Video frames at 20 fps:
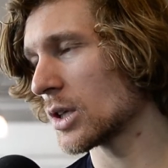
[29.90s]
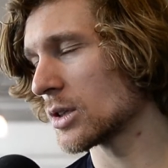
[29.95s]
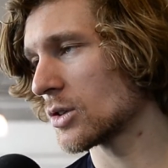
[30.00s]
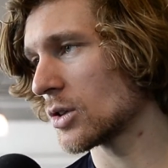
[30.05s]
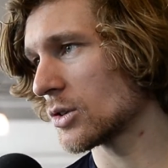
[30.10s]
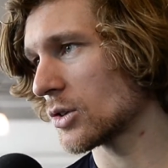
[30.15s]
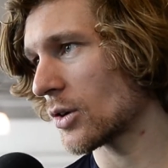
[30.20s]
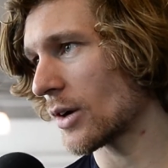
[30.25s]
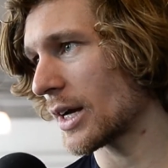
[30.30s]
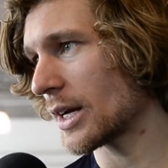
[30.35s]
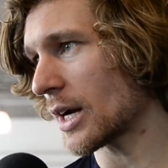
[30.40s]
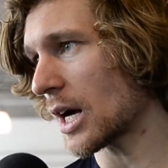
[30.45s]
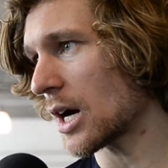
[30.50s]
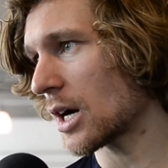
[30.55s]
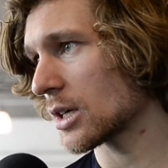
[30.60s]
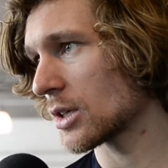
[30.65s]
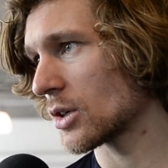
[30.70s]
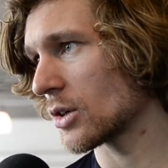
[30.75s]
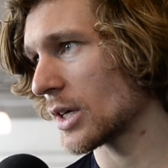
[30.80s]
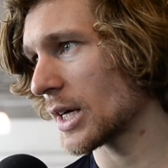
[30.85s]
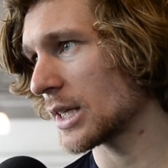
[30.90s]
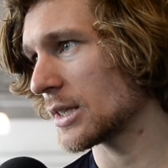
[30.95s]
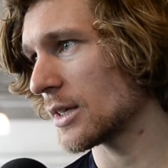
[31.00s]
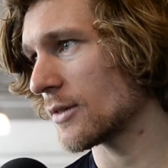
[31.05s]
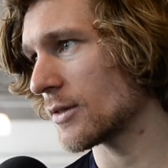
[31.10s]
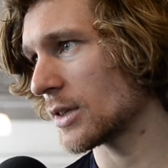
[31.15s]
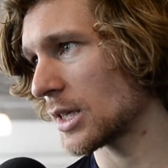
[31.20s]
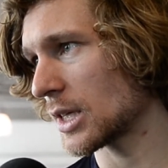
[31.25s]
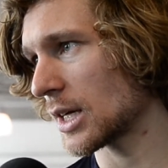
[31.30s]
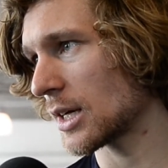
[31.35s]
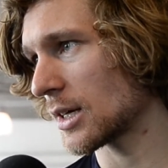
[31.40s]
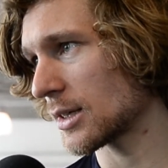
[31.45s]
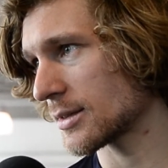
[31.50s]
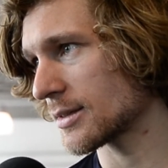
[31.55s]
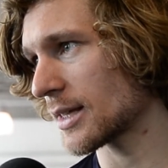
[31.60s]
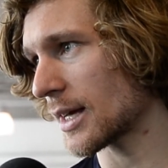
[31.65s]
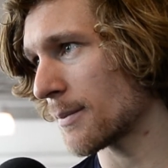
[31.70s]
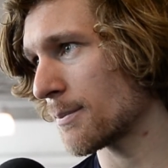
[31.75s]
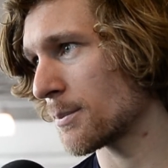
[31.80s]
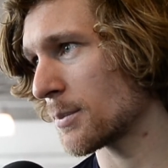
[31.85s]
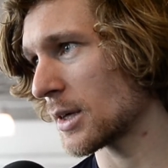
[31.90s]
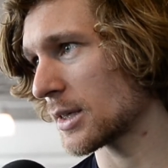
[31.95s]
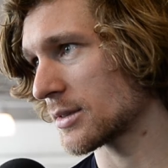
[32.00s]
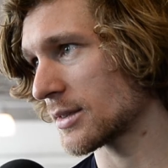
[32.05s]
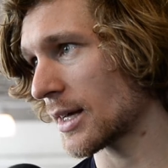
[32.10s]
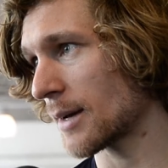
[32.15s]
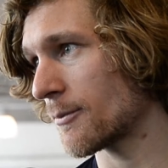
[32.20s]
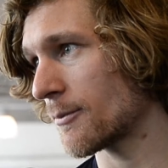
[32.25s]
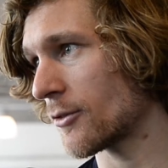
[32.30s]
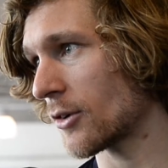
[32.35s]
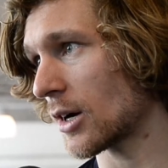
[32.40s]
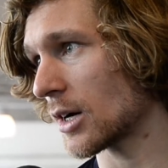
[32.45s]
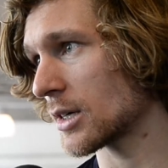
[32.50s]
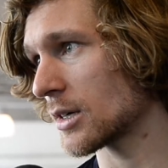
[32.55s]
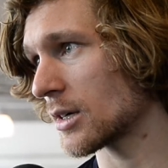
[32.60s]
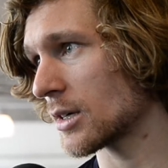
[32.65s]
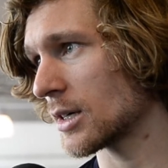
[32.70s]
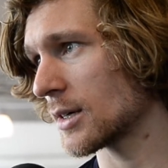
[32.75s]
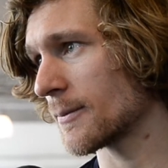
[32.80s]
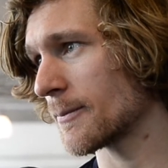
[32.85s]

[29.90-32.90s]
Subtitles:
to train hard to get even a step farther.